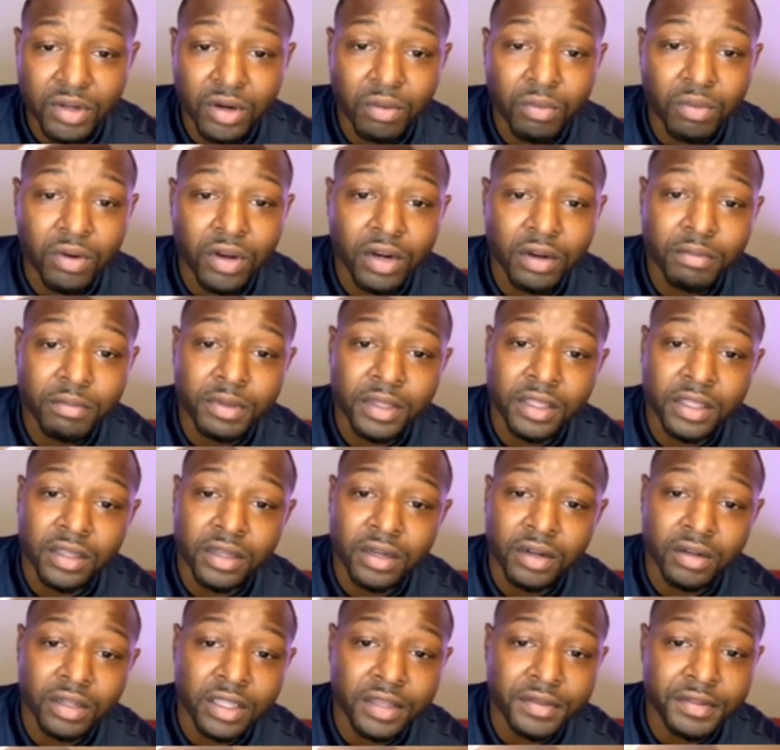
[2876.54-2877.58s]
don't want to be,
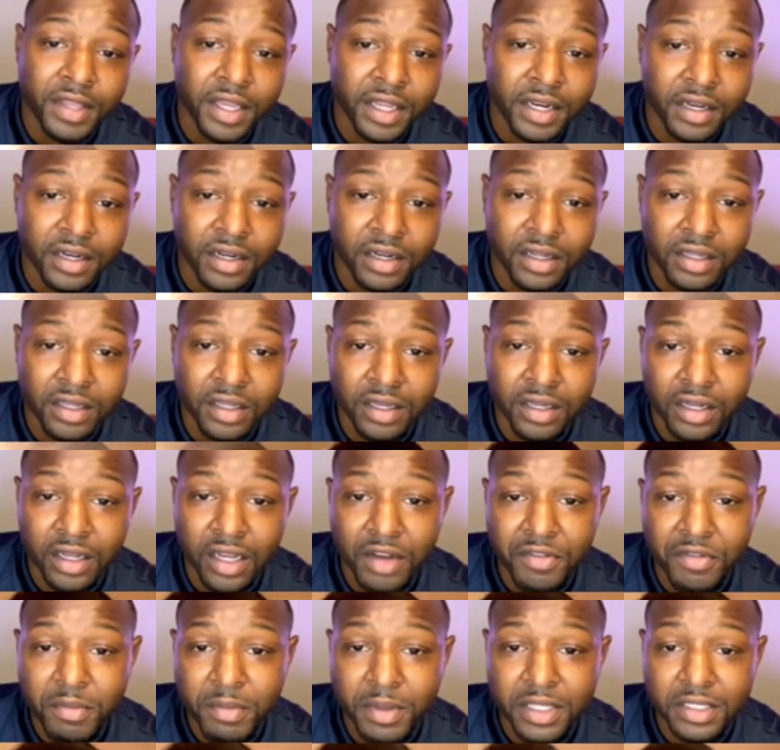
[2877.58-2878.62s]
you know, leave that in the
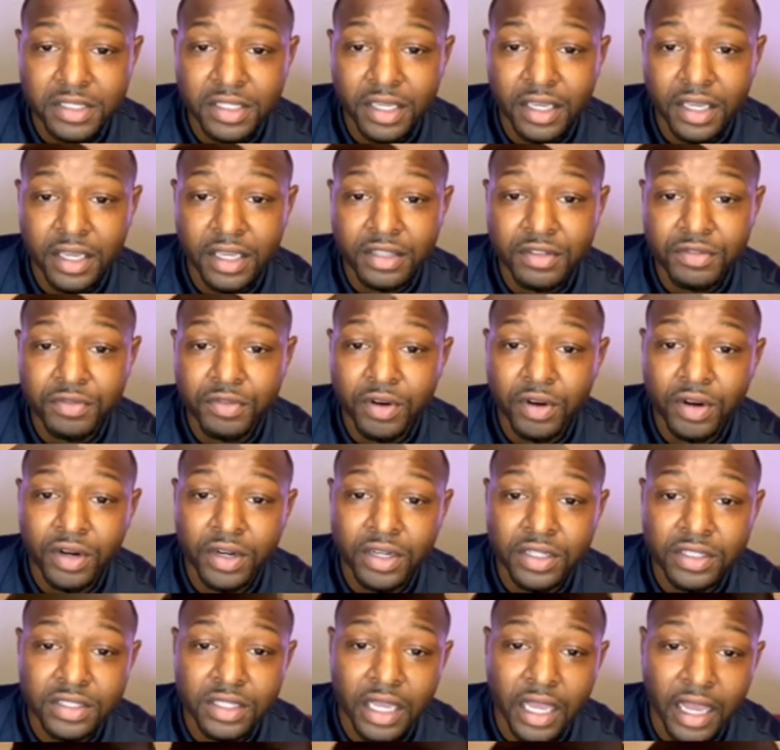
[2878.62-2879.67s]
government's hands as far as